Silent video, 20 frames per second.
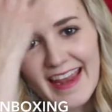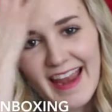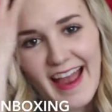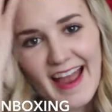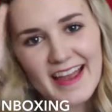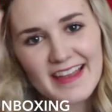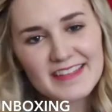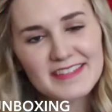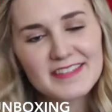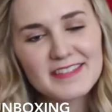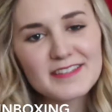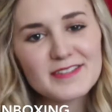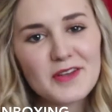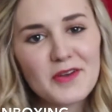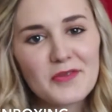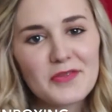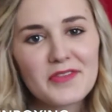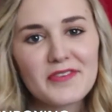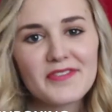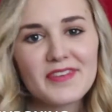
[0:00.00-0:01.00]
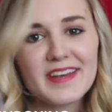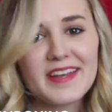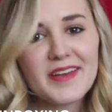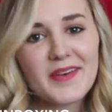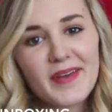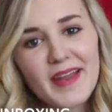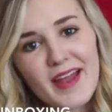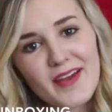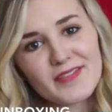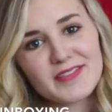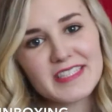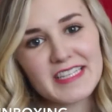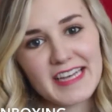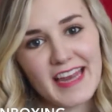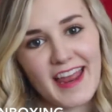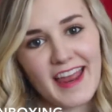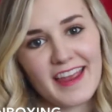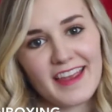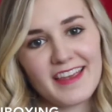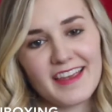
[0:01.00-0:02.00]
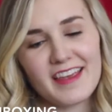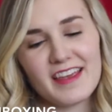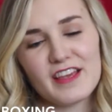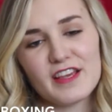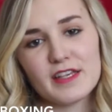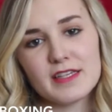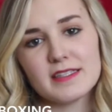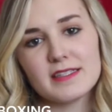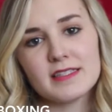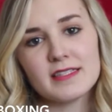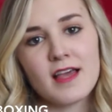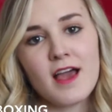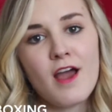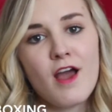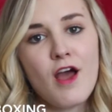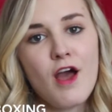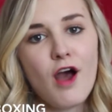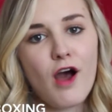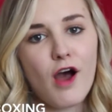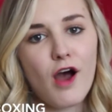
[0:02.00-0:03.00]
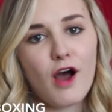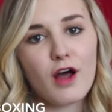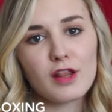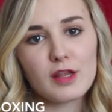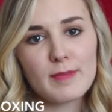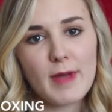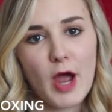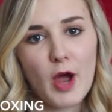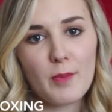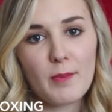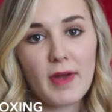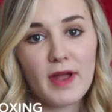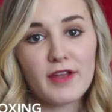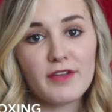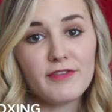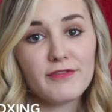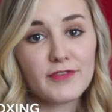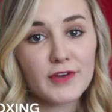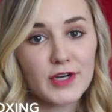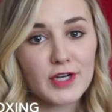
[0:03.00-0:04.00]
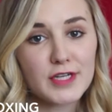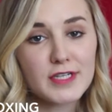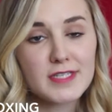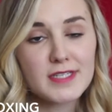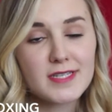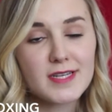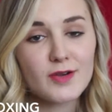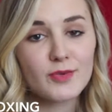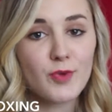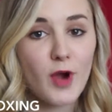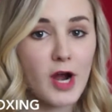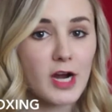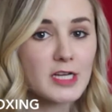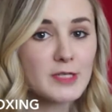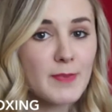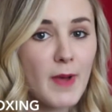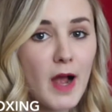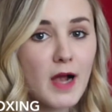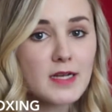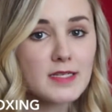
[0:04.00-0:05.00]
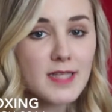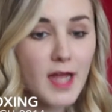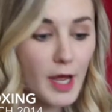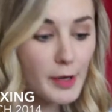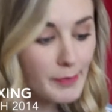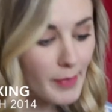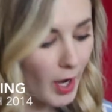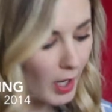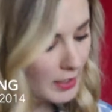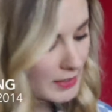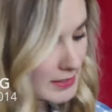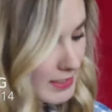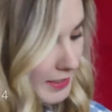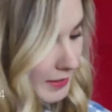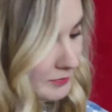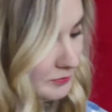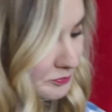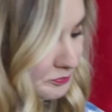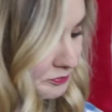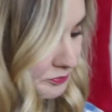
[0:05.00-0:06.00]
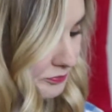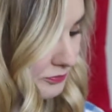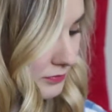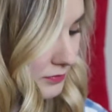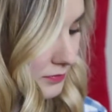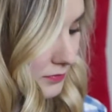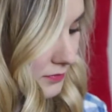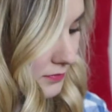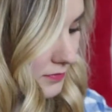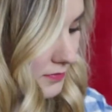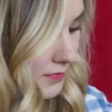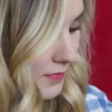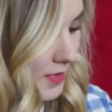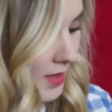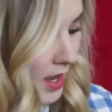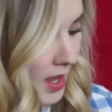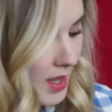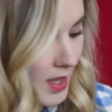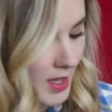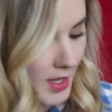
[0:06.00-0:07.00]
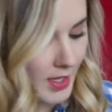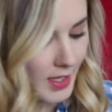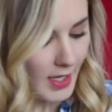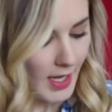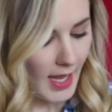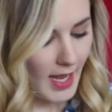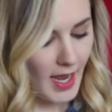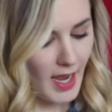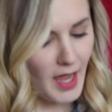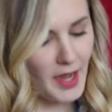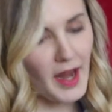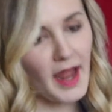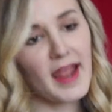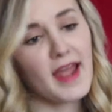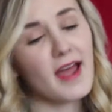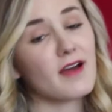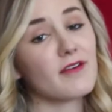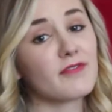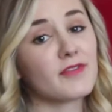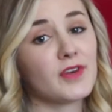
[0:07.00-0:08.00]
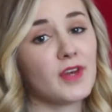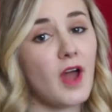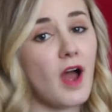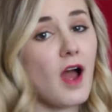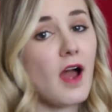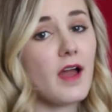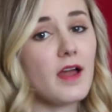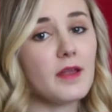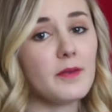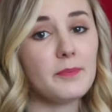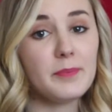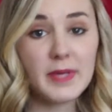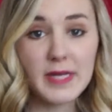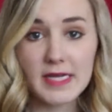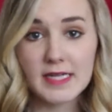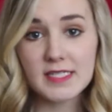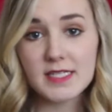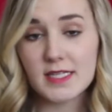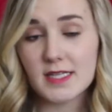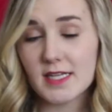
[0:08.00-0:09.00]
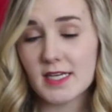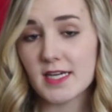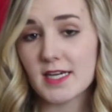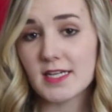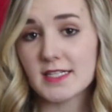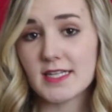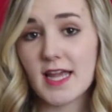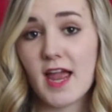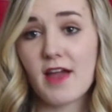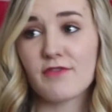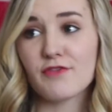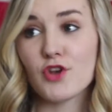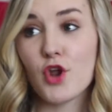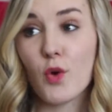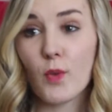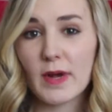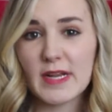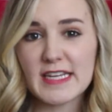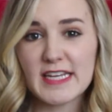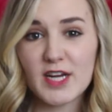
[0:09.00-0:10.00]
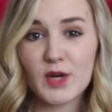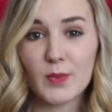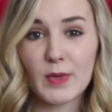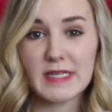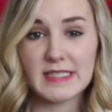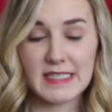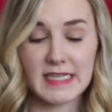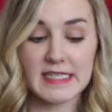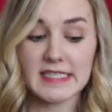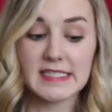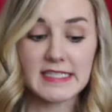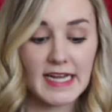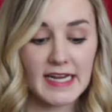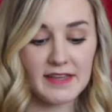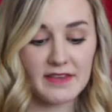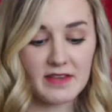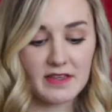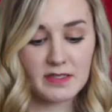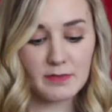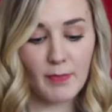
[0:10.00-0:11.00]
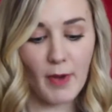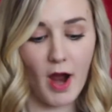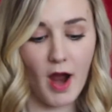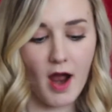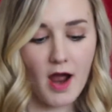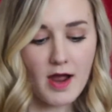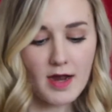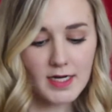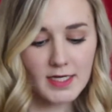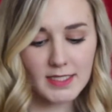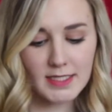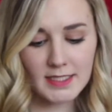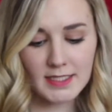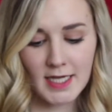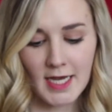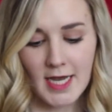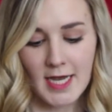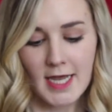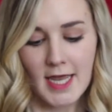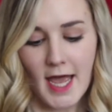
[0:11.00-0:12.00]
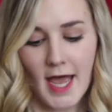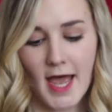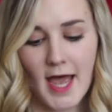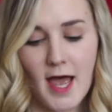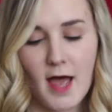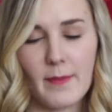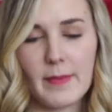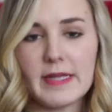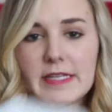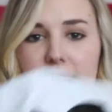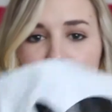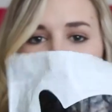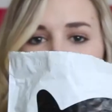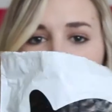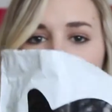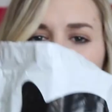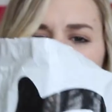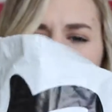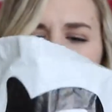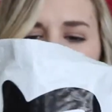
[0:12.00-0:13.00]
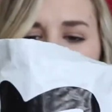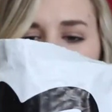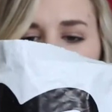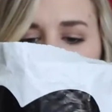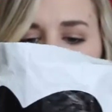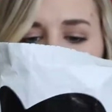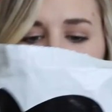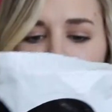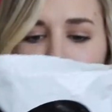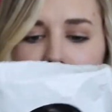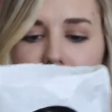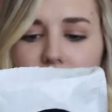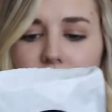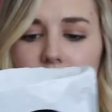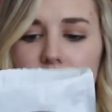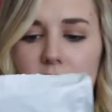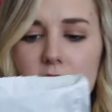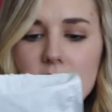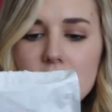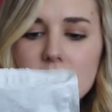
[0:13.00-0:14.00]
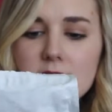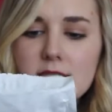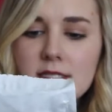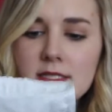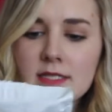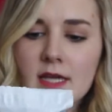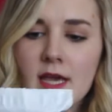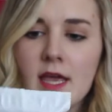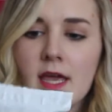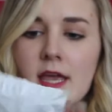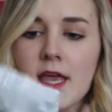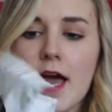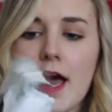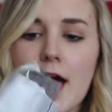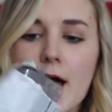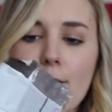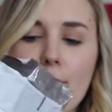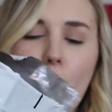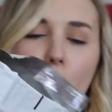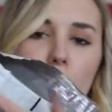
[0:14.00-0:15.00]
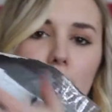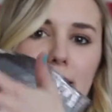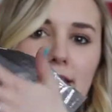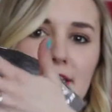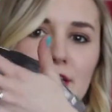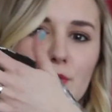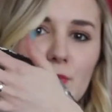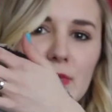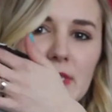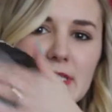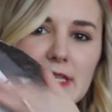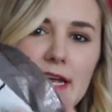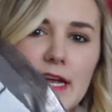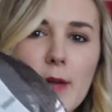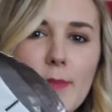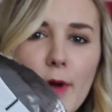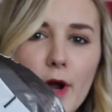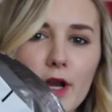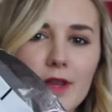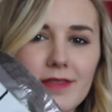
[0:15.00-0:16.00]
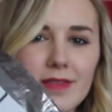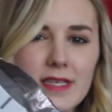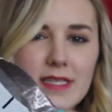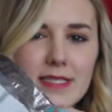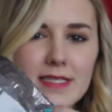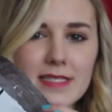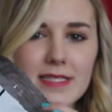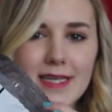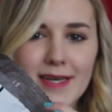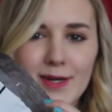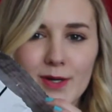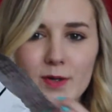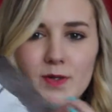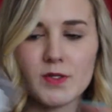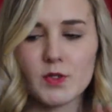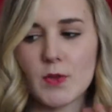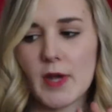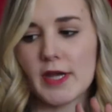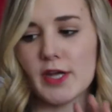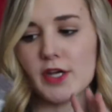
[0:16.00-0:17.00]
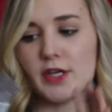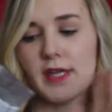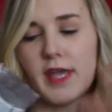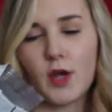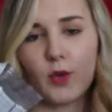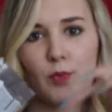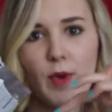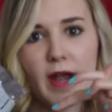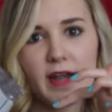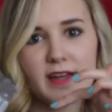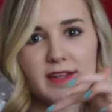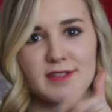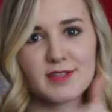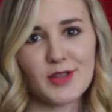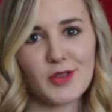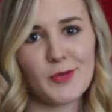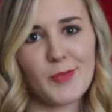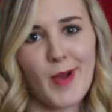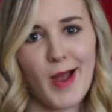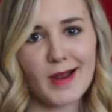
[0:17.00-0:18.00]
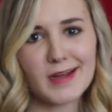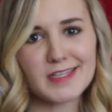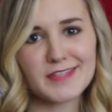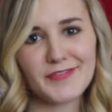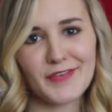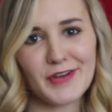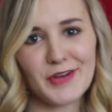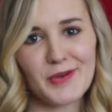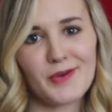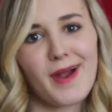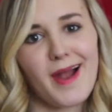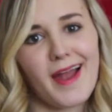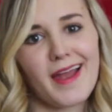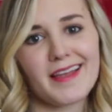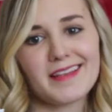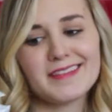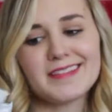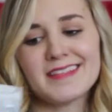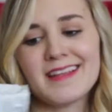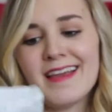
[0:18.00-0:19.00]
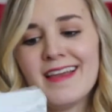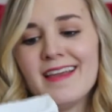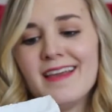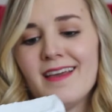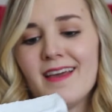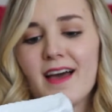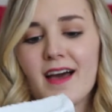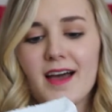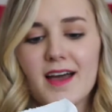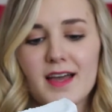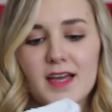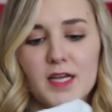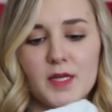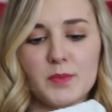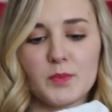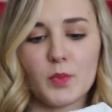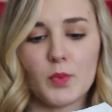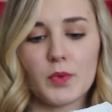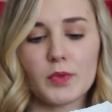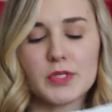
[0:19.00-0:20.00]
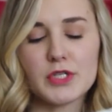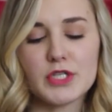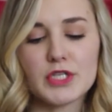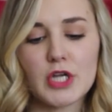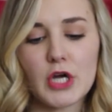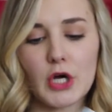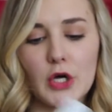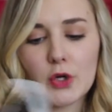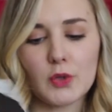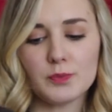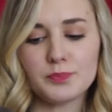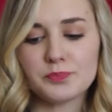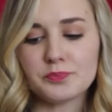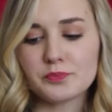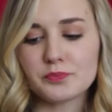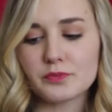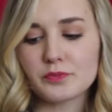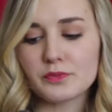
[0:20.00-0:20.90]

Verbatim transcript: guys, so the video I have today is all about my first Rocksbox unboxing. And I have not peeked at this. I have no idea what's inside this box. Um, it did come packaged like this. Um, all I did was take apart this seal so I could get right into the box for you guys. Um, so